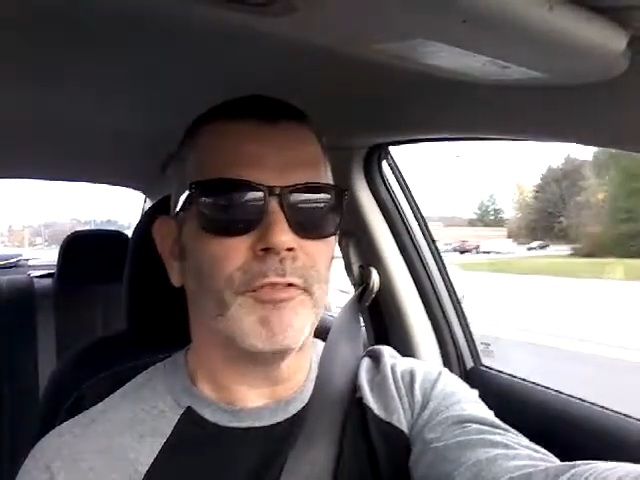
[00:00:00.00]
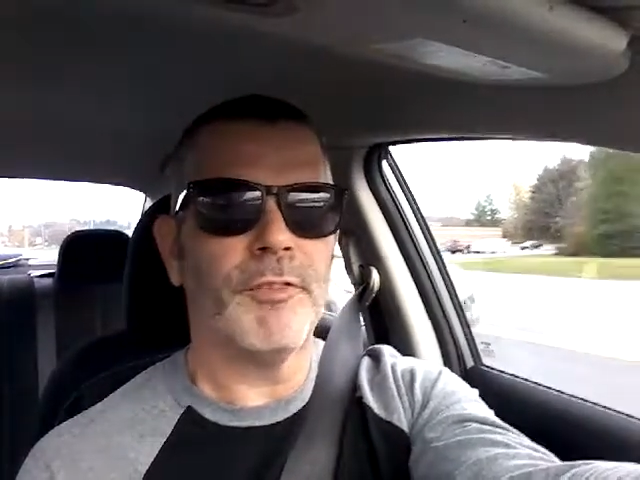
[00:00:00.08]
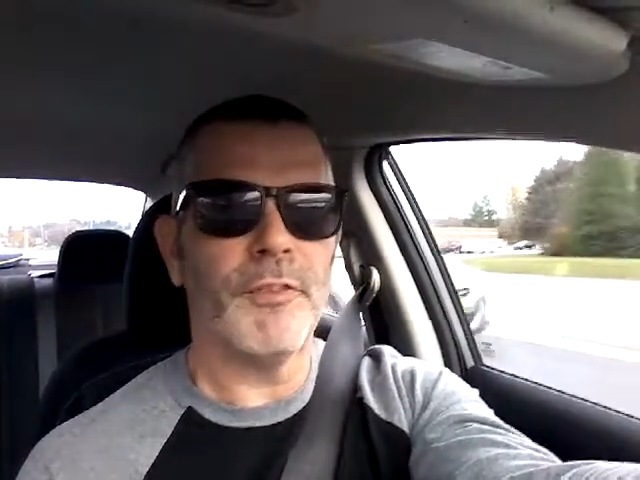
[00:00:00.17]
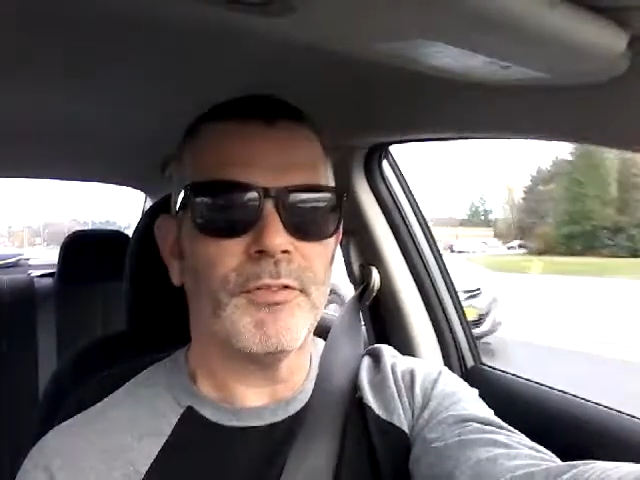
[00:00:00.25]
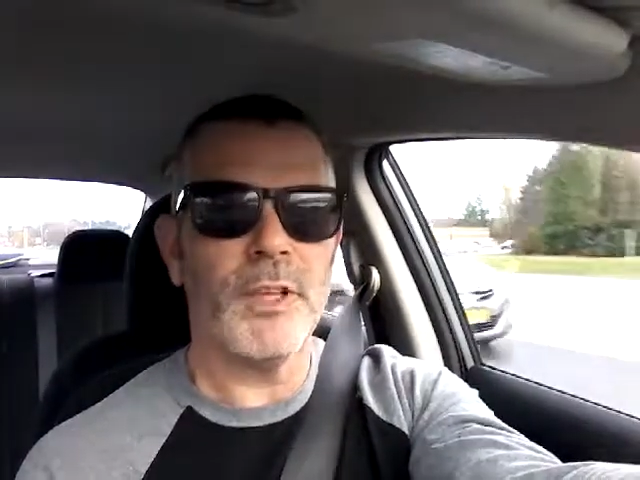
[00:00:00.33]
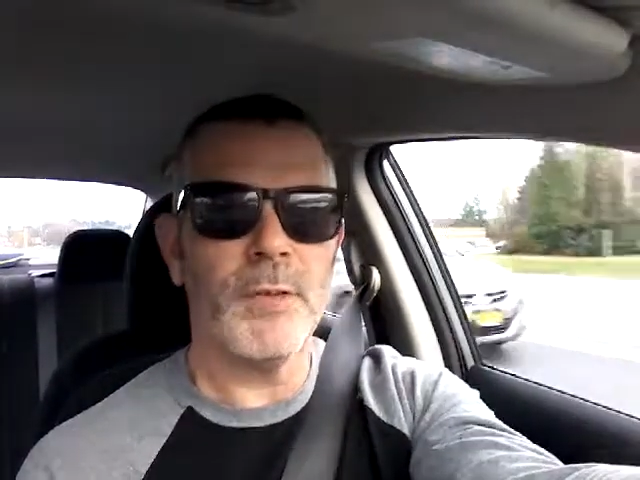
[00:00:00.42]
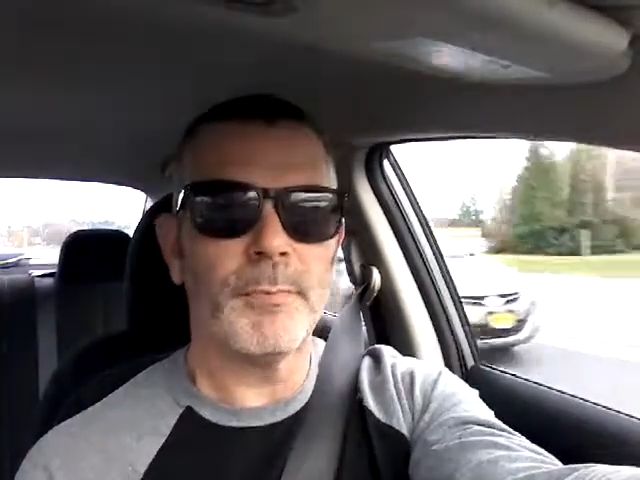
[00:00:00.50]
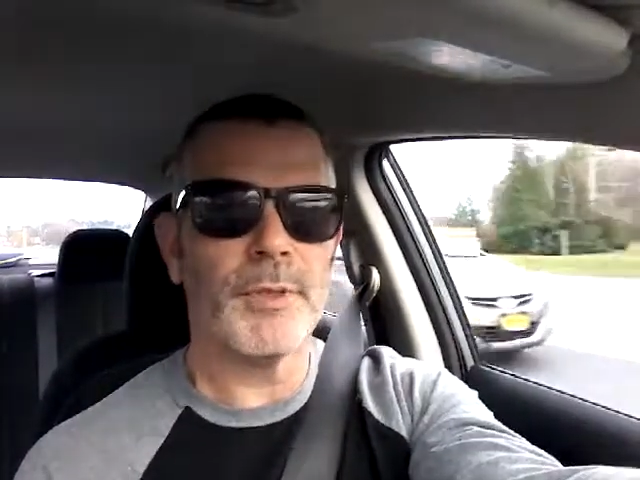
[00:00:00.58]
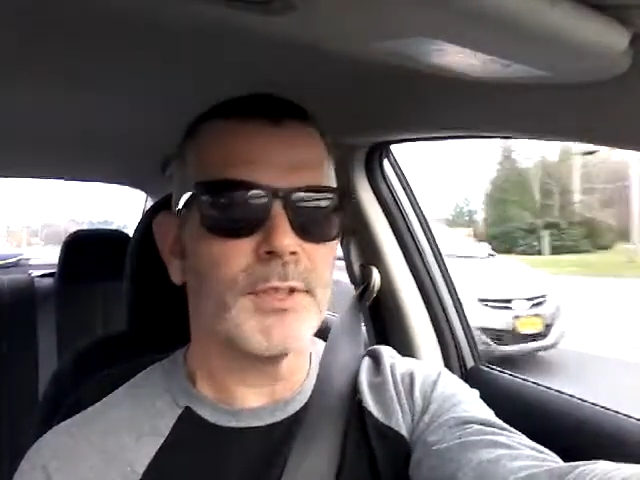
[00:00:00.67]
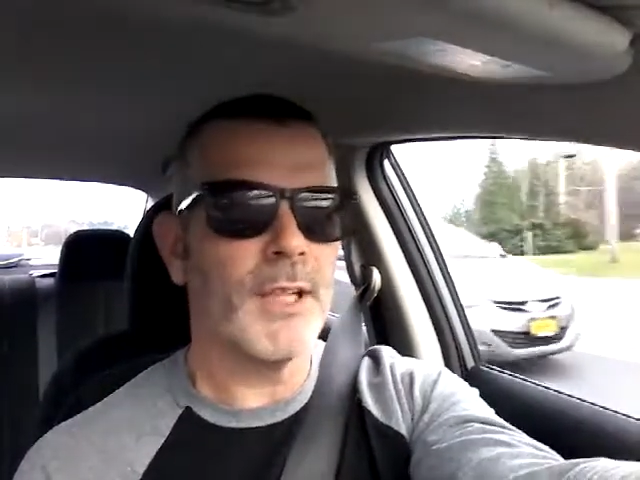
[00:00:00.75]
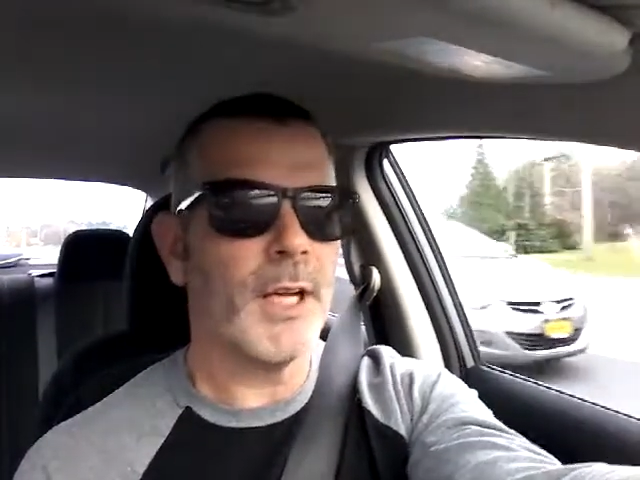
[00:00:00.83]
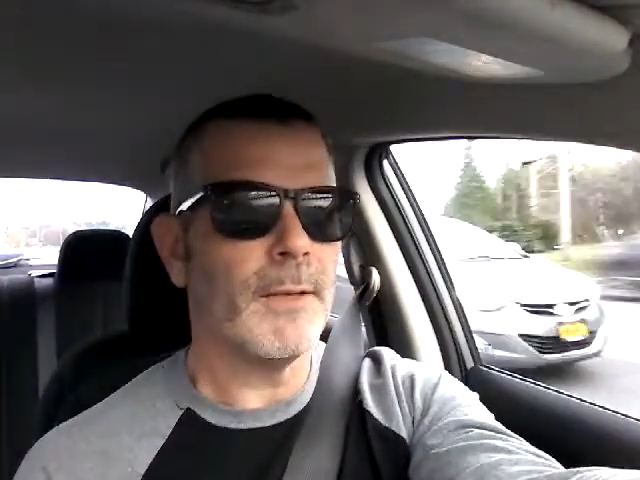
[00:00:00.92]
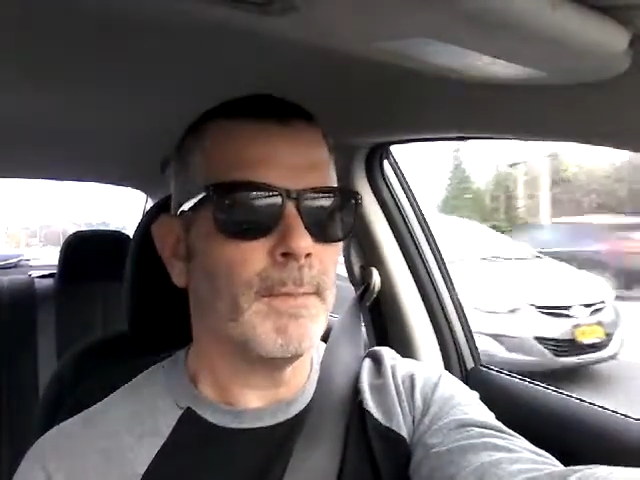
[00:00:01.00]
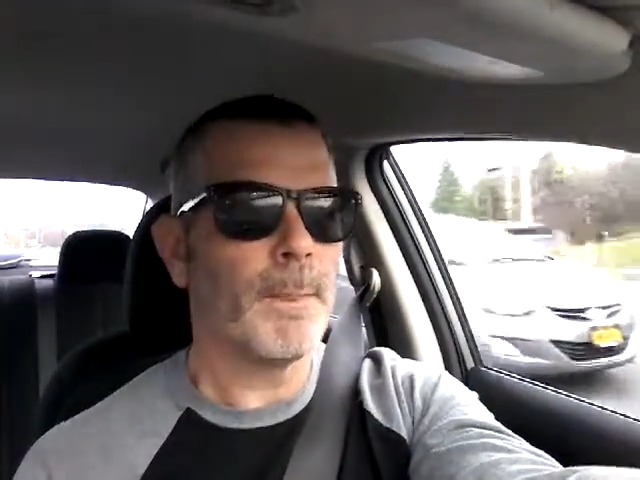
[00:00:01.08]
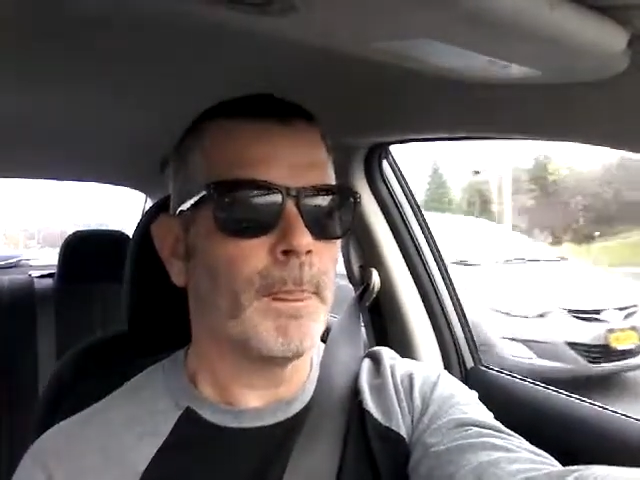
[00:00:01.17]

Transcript: fifteen percent,